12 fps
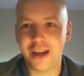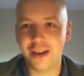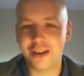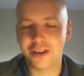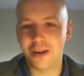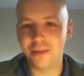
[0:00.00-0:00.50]

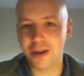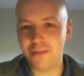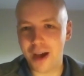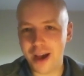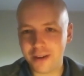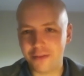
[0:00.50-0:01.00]
coming
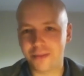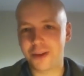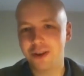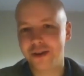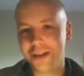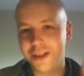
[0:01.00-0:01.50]
back from
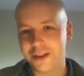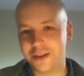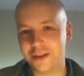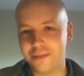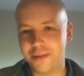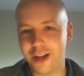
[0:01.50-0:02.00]
Yakutia
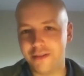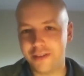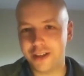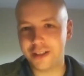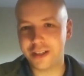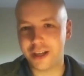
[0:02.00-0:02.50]
to
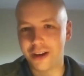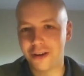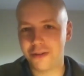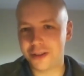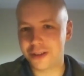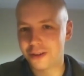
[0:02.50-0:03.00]
Belfast, I
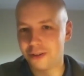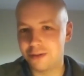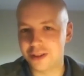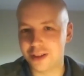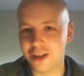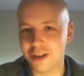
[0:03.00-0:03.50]
always
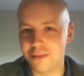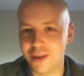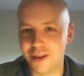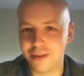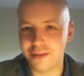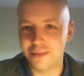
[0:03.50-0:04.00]
thought was a little
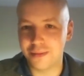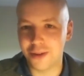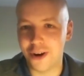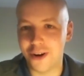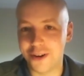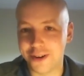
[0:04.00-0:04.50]
bit
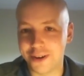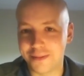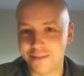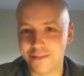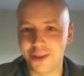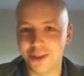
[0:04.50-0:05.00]
harder.
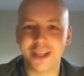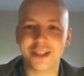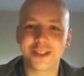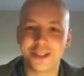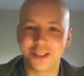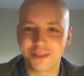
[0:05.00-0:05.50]
But
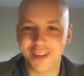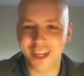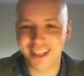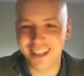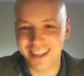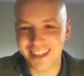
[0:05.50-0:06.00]
that's just
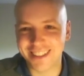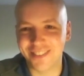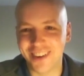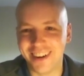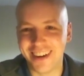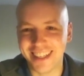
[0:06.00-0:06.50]
my
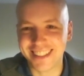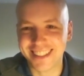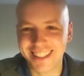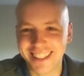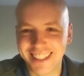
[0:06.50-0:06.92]
experience.